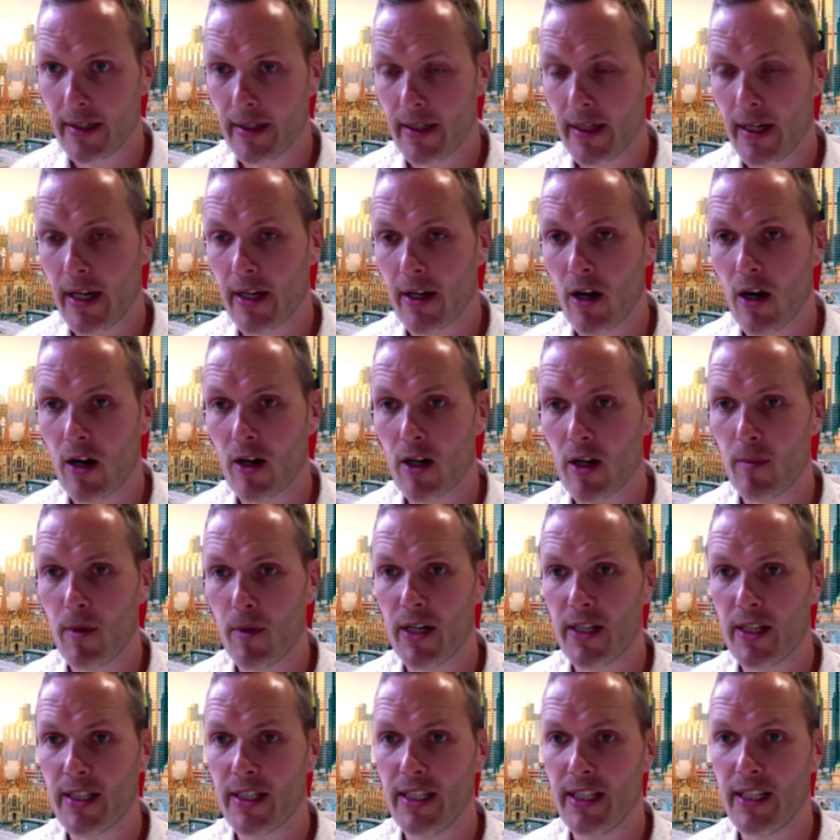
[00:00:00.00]
at
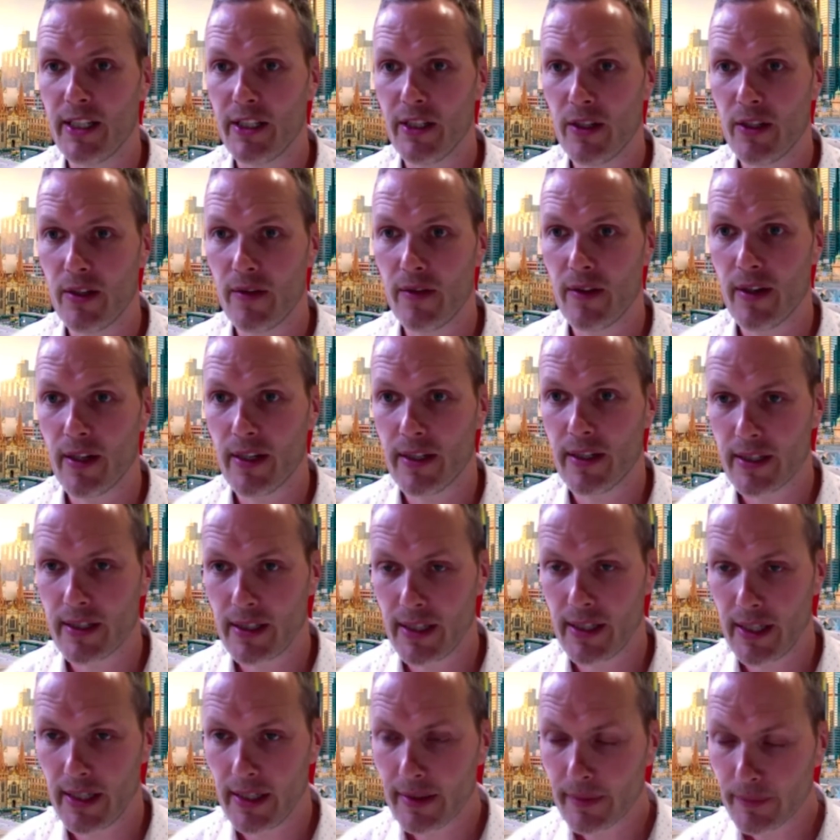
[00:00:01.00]
RMIT
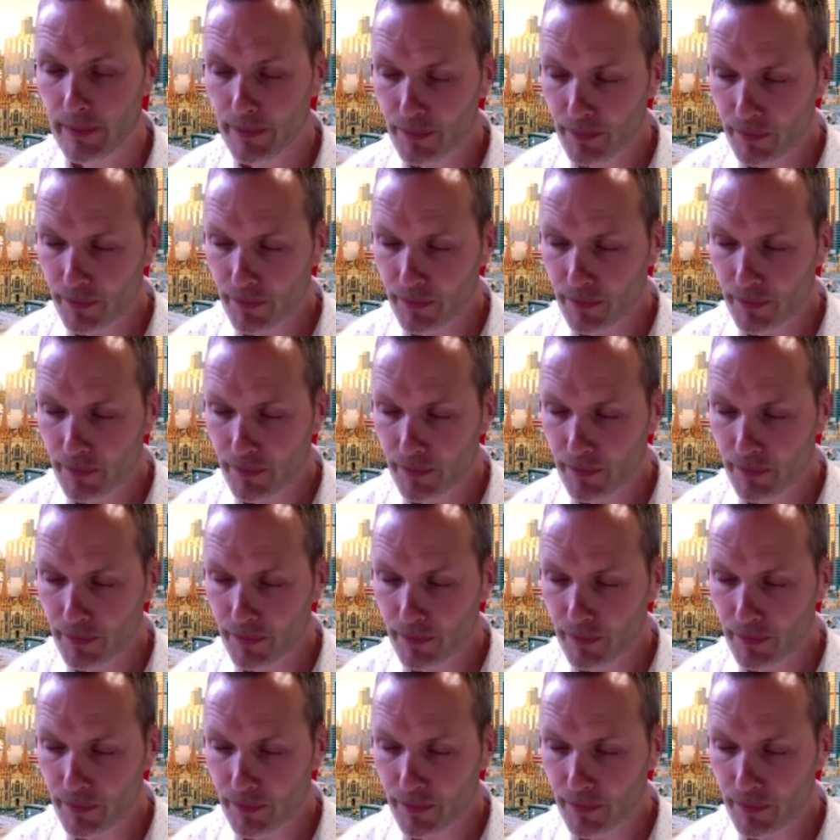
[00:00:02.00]
University,